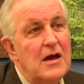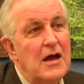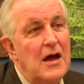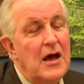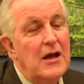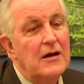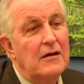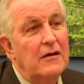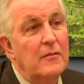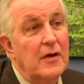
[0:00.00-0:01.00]

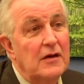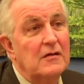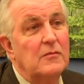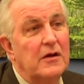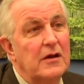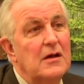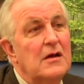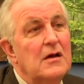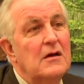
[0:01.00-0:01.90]
And lamentably,